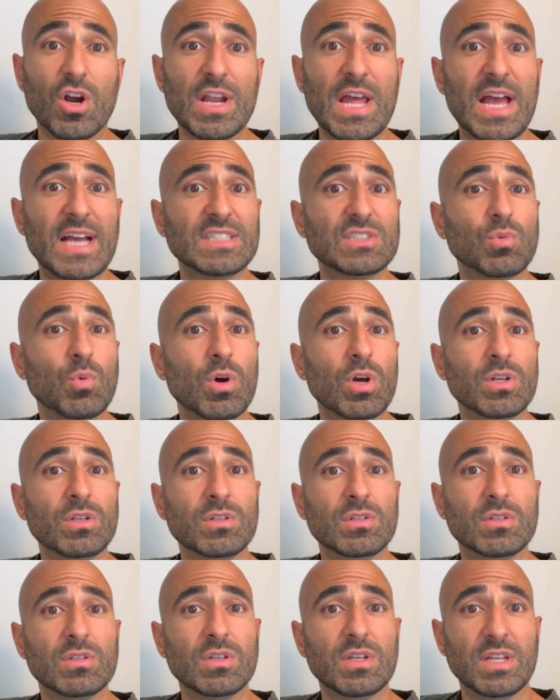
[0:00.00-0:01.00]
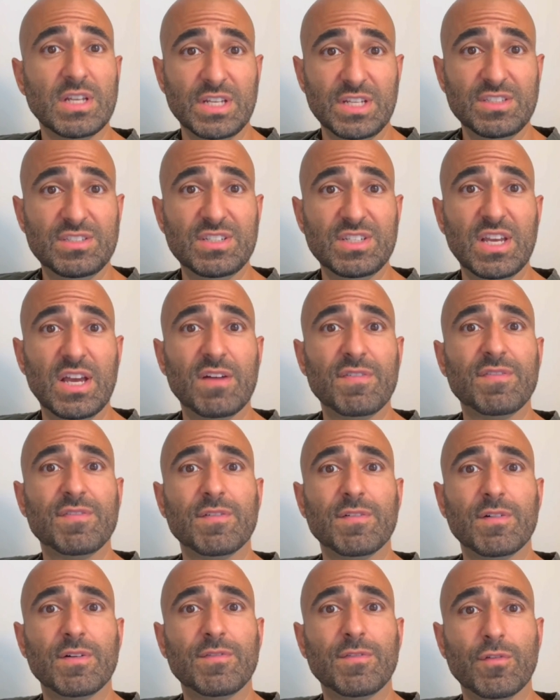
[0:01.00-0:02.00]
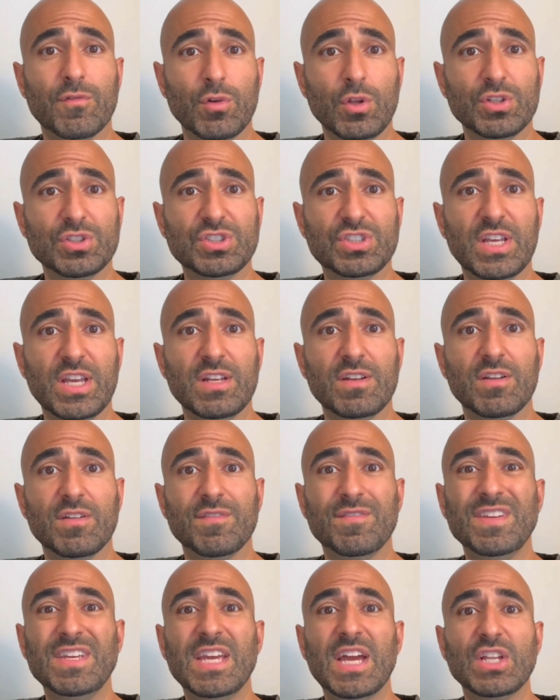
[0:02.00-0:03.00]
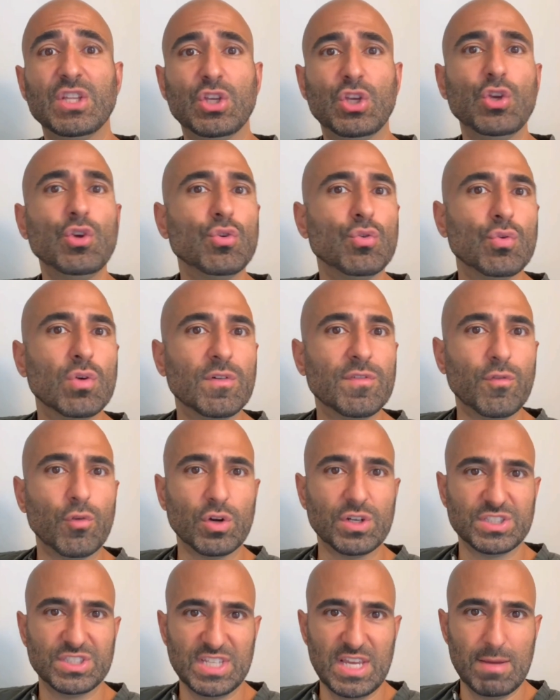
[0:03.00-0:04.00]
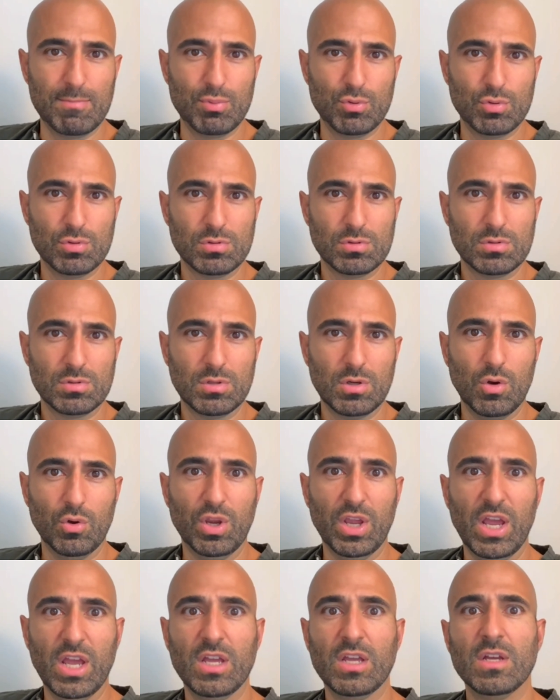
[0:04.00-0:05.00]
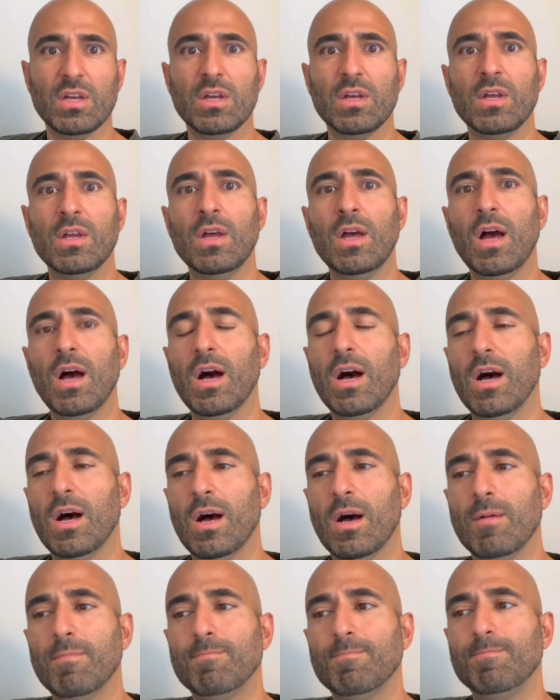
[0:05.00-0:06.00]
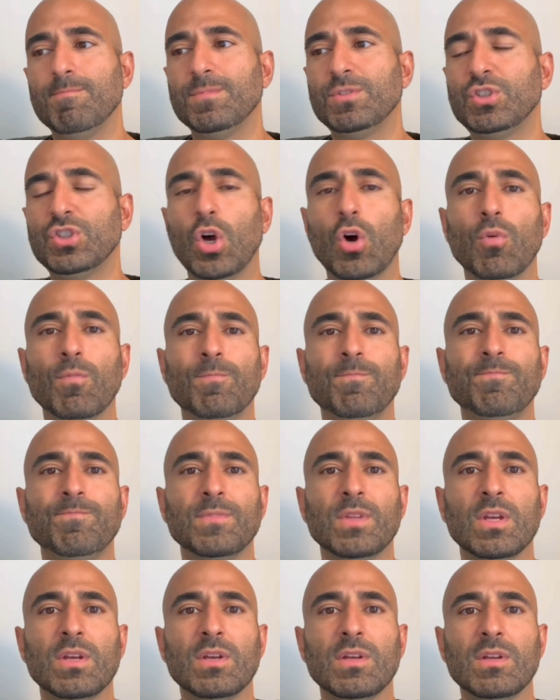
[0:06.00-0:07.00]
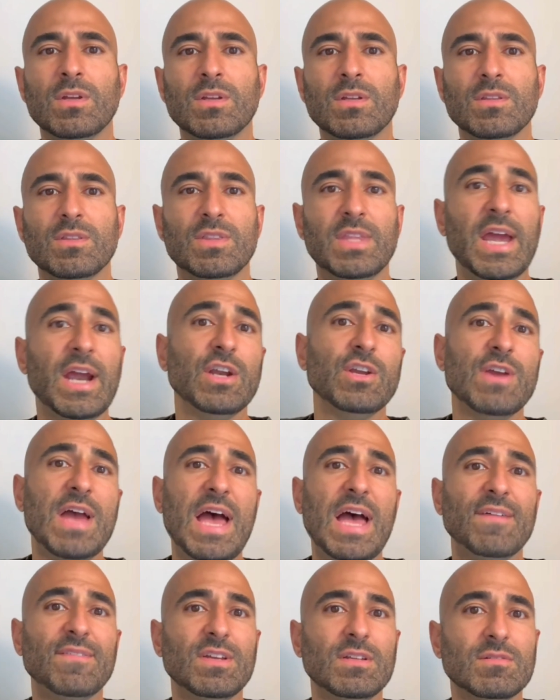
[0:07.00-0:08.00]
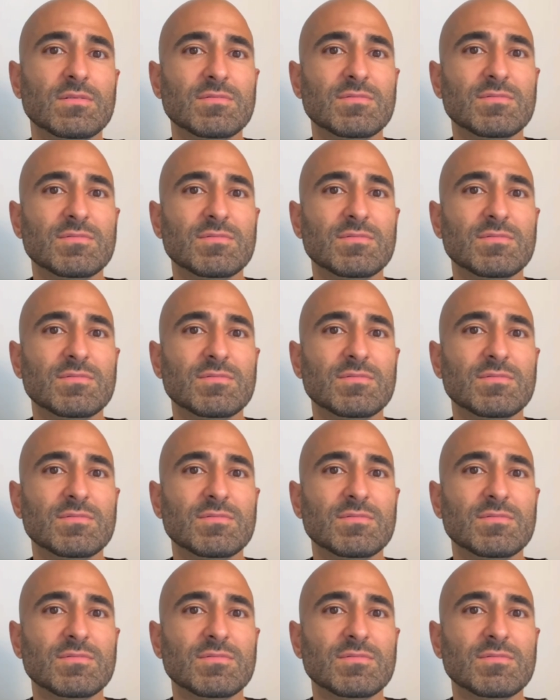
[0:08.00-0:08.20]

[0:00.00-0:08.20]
has one, an ETF for real estate, VNQ, for example, okay? So there you have it,